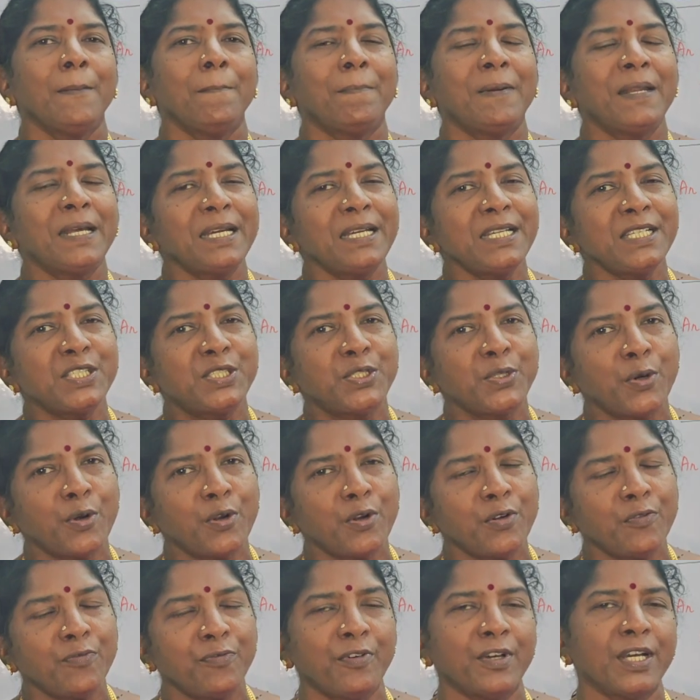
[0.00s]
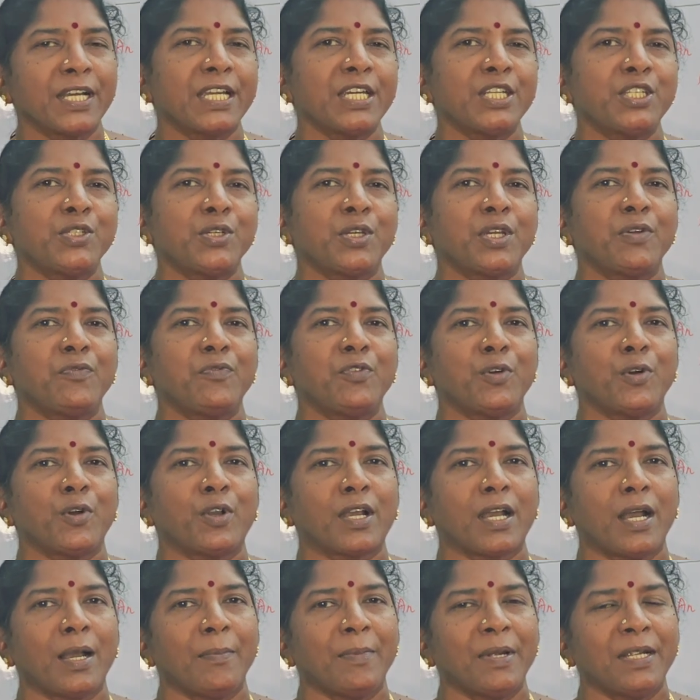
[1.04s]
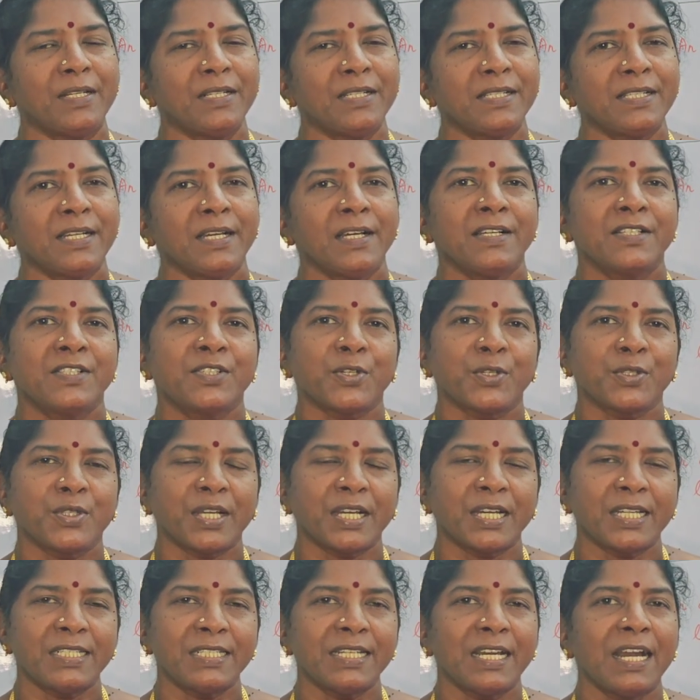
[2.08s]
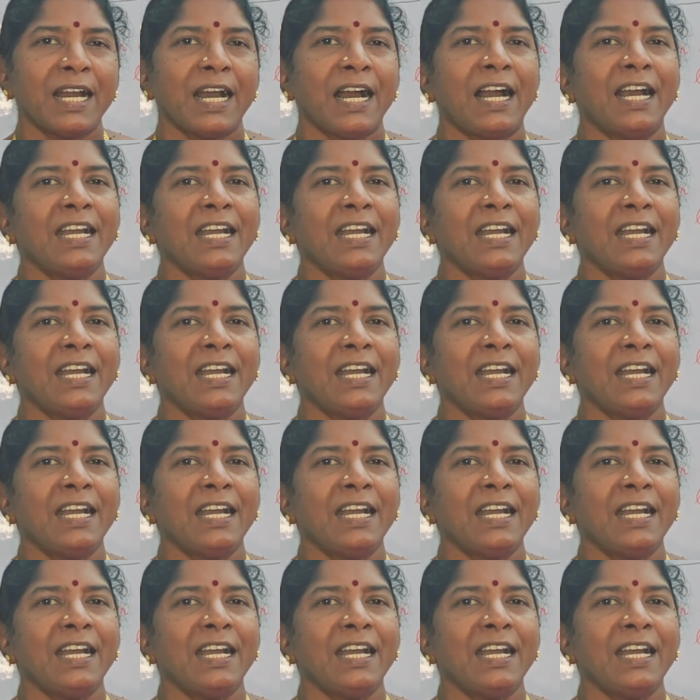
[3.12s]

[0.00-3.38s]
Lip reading: Please don't forget to give your comments so that